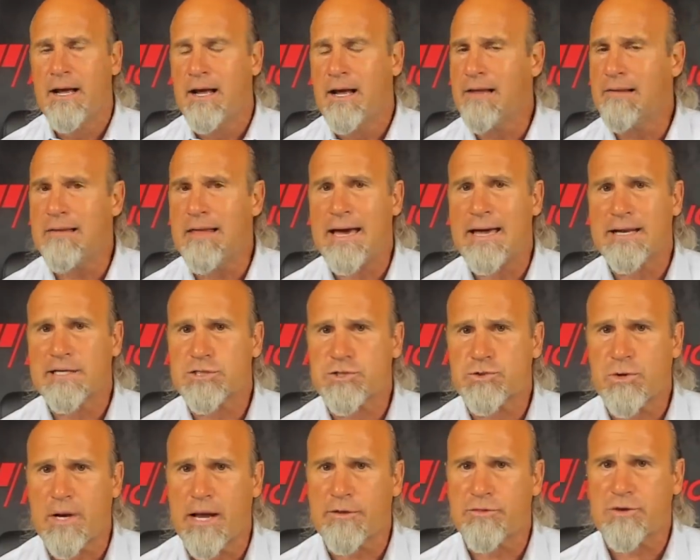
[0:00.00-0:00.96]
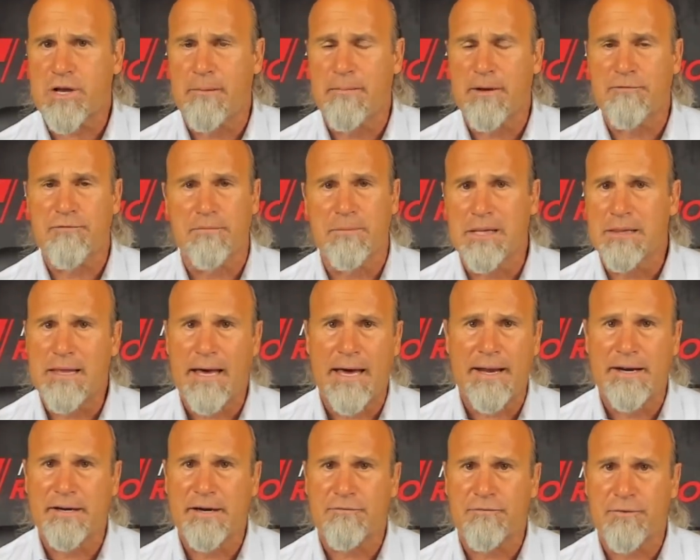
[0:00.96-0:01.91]
A lot of strength coming from a lot
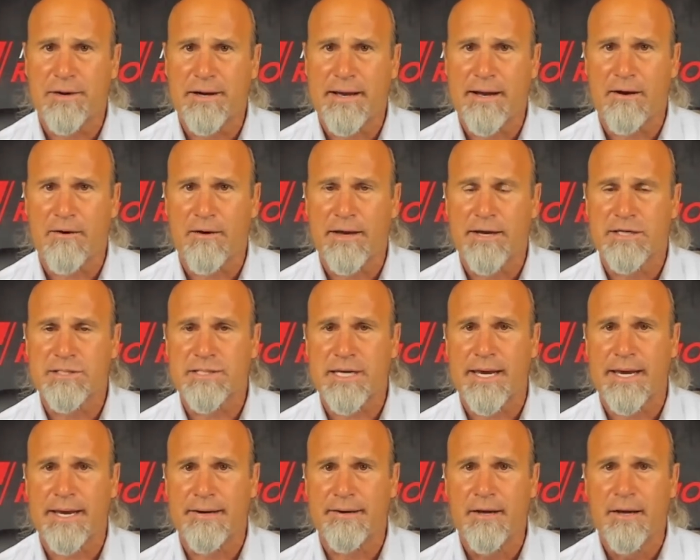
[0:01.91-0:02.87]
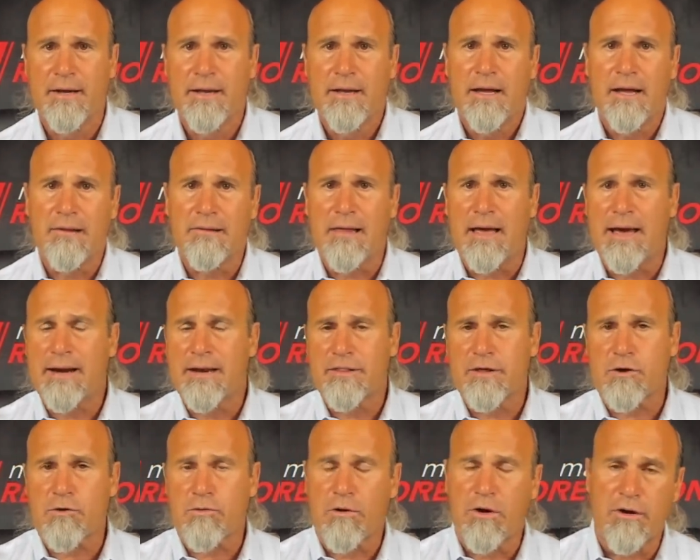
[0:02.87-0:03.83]
of different areas, and a lot of the
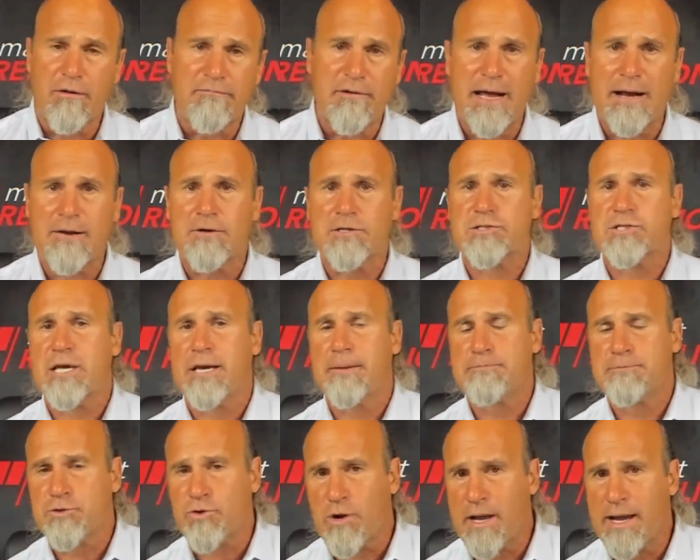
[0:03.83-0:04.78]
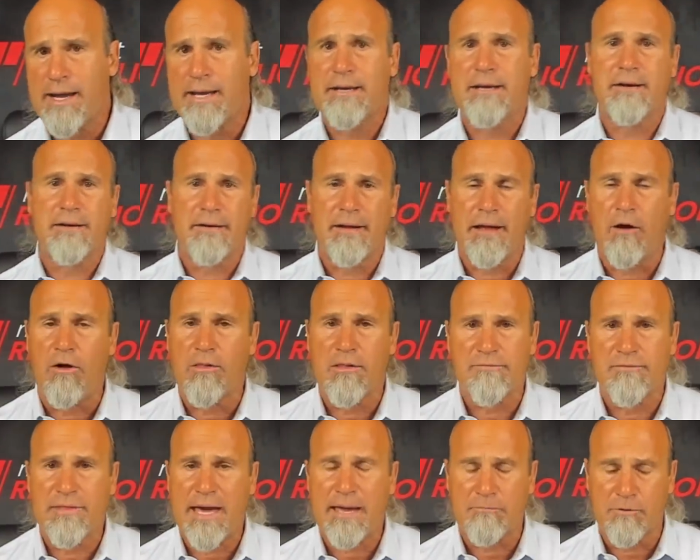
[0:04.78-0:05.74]
coronavirus-type trade and all
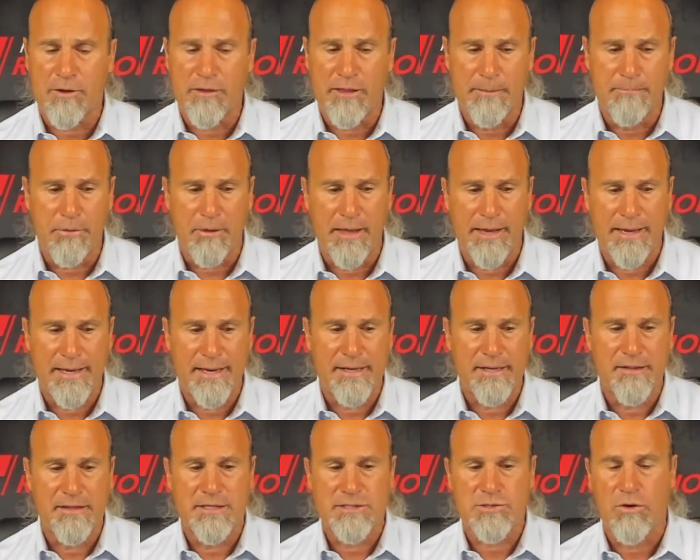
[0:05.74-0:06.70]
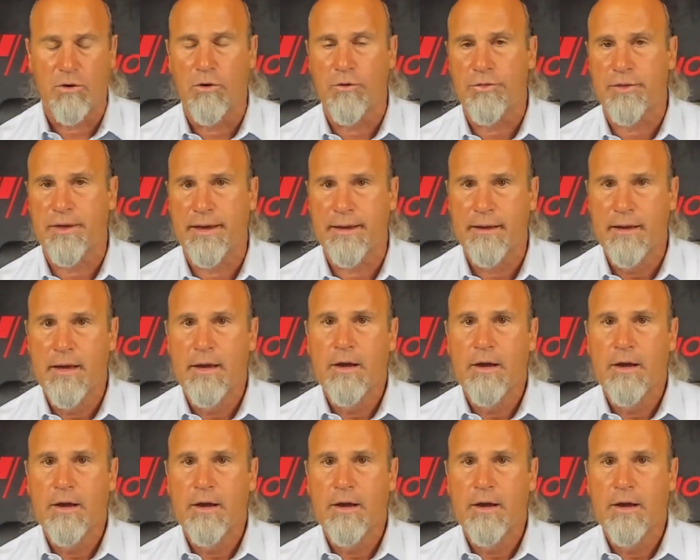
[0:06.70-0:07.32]
of that really playing into this whole thing.